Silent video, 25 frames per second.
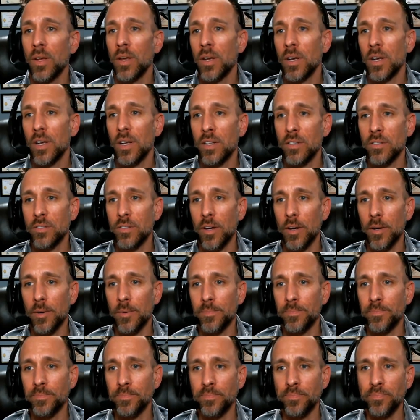And so,
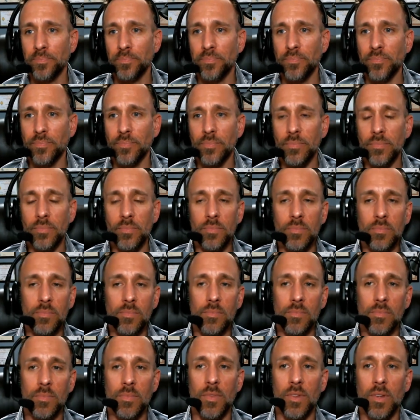
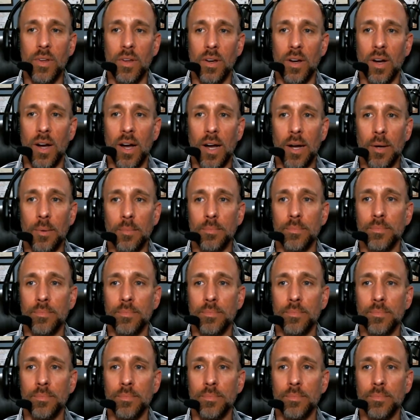so